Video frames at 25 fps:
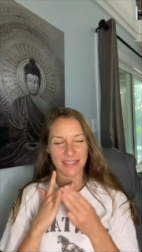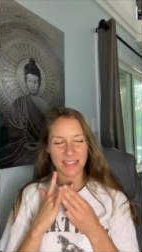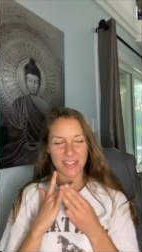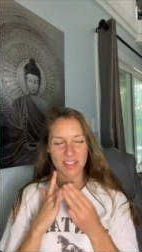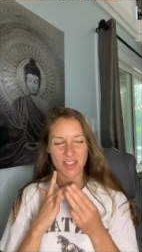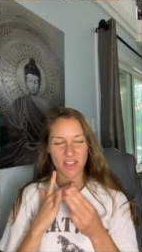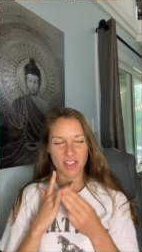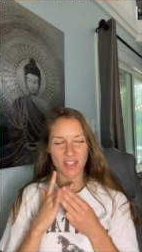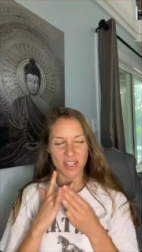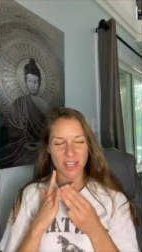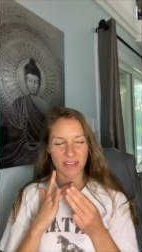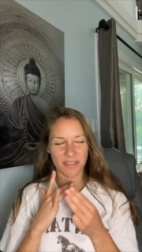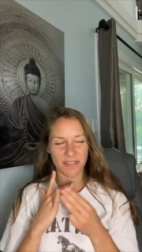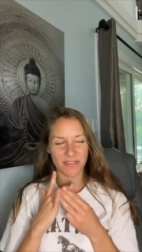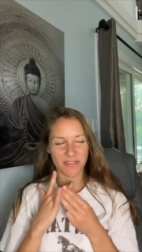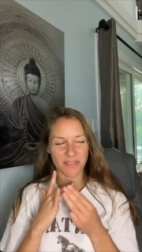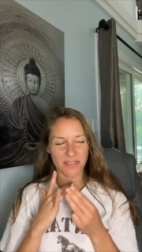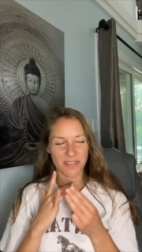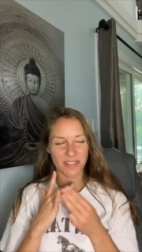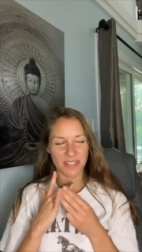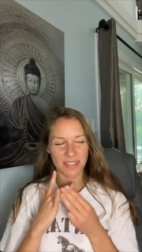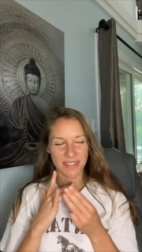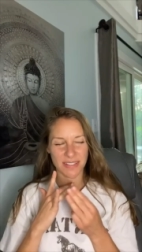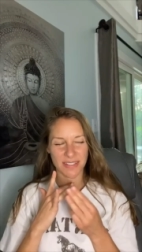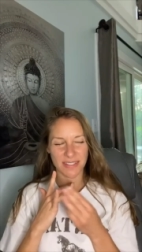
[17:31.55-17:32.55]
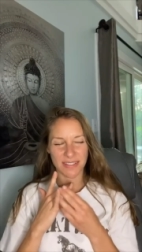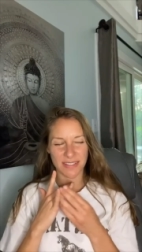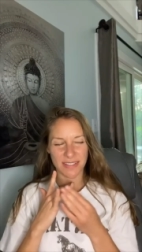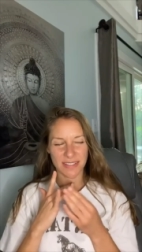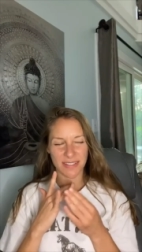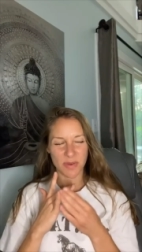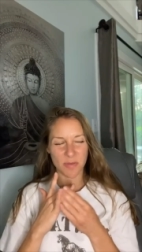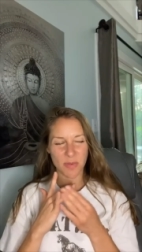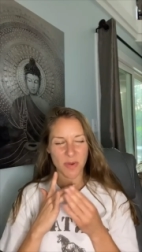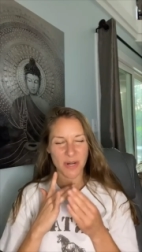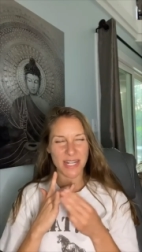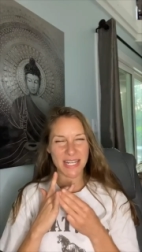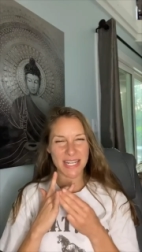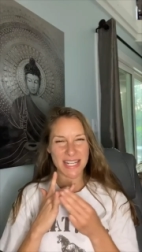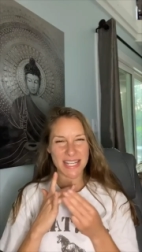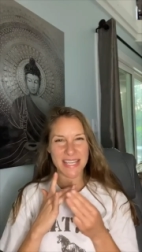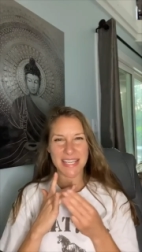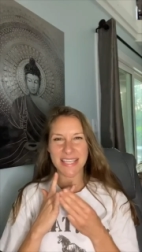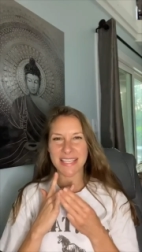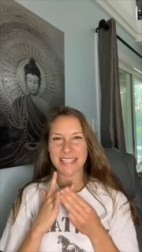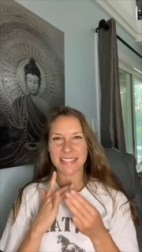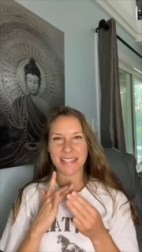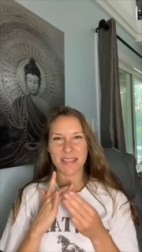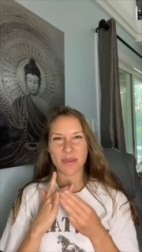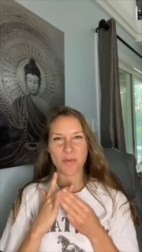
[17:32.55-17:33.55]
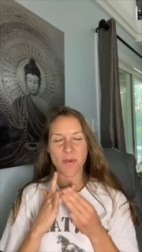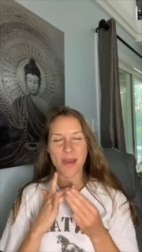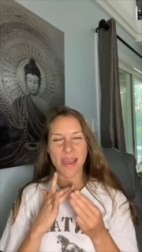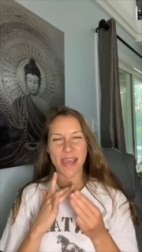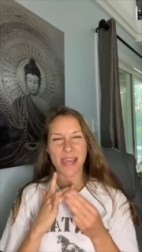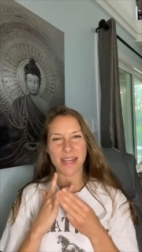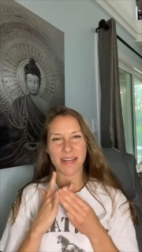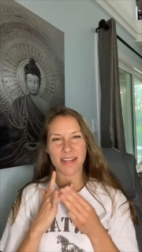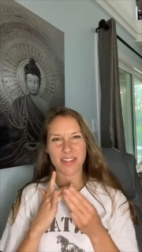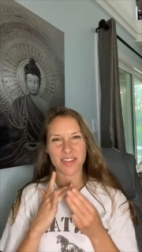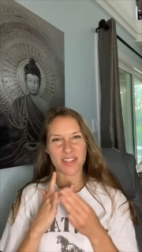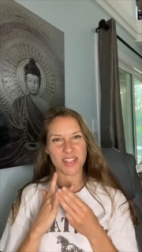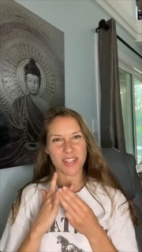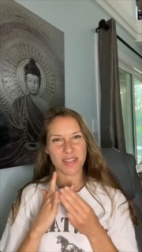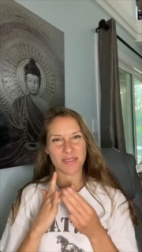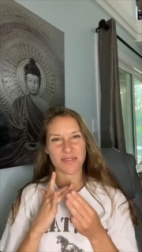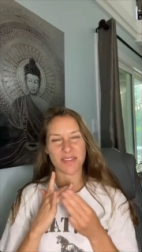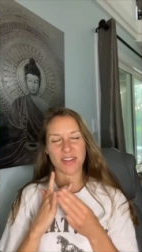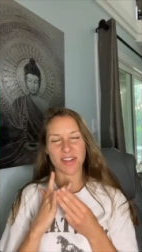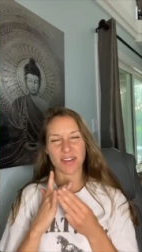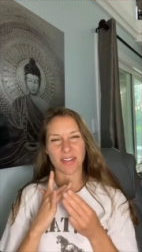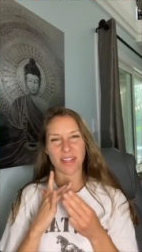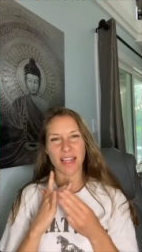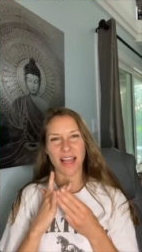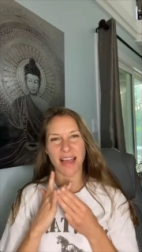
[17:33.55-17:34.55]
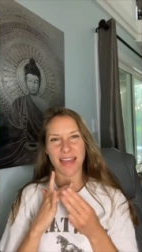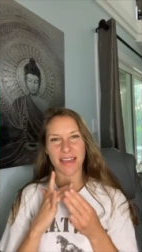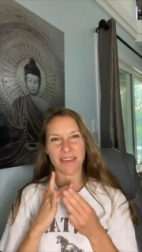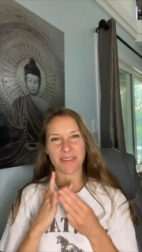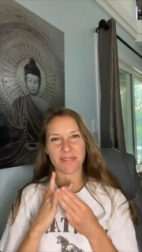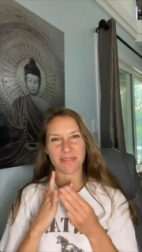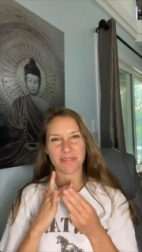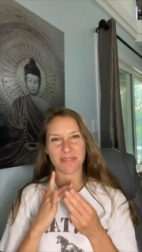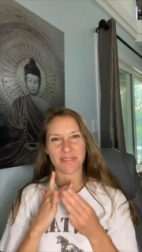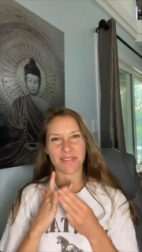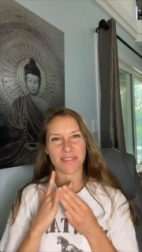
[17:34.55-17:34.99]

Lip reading: The shift. What an easy way to shift your life.